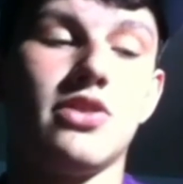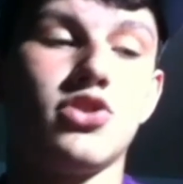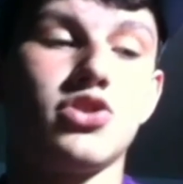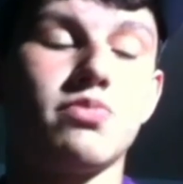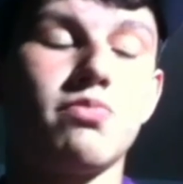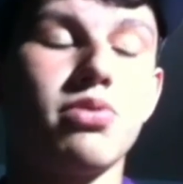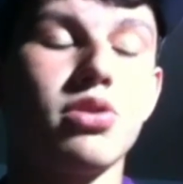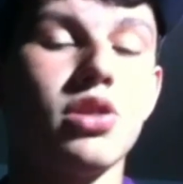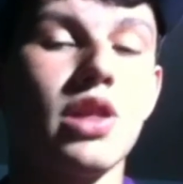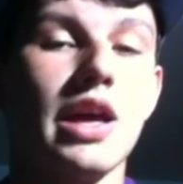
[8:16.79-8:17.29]

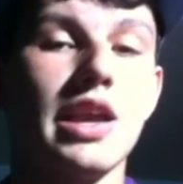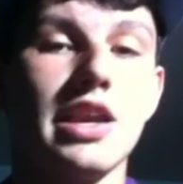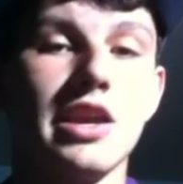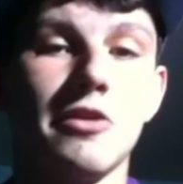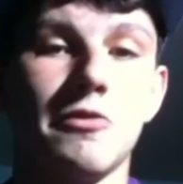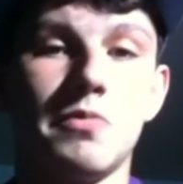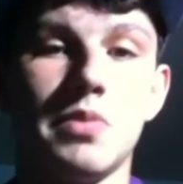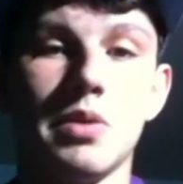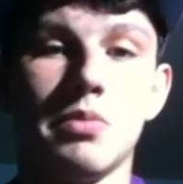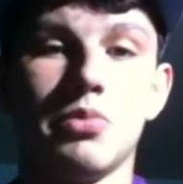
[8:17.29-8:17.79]
there's
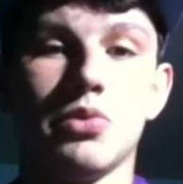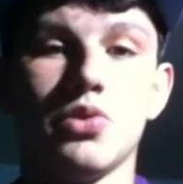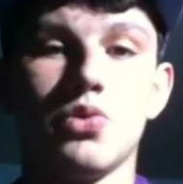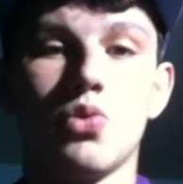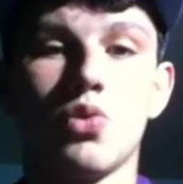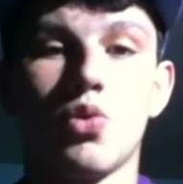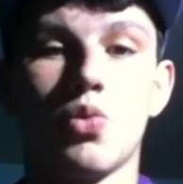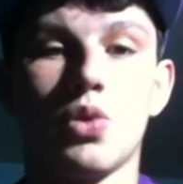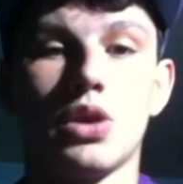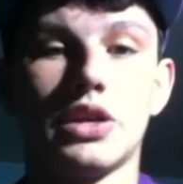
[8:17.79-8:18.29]
plenty of people
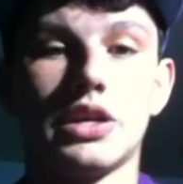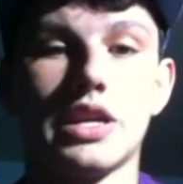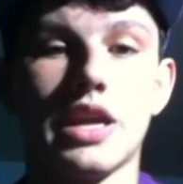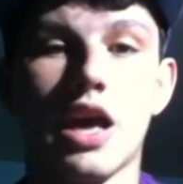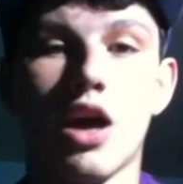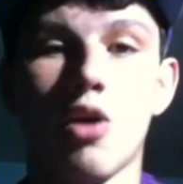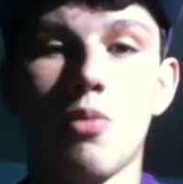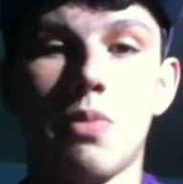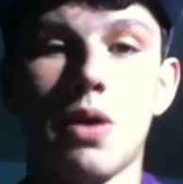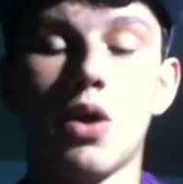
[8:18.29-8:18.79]
who are willing
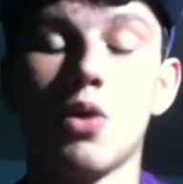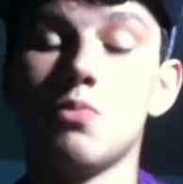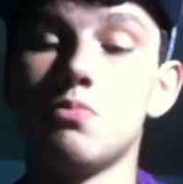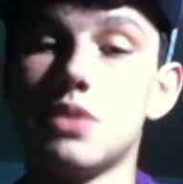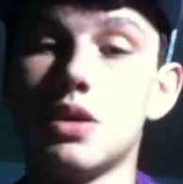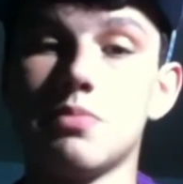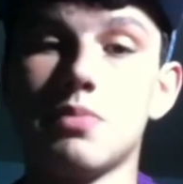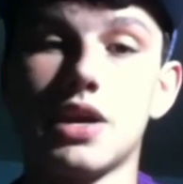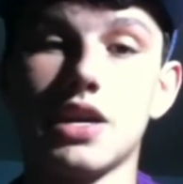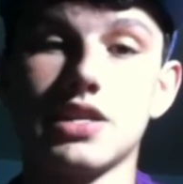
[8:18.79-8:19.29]
to help out
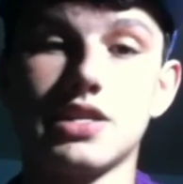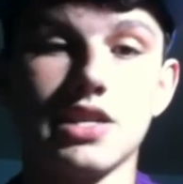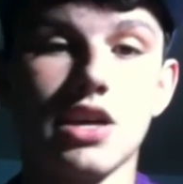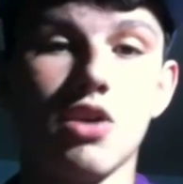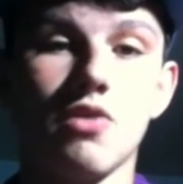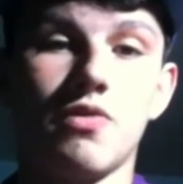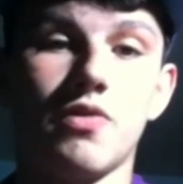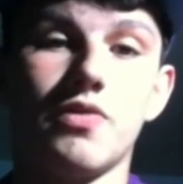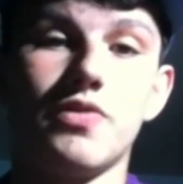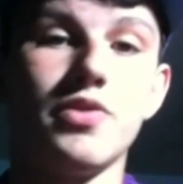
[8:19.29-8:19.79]
me,
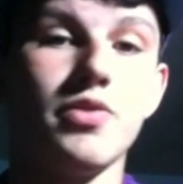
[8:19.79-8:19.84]
myself.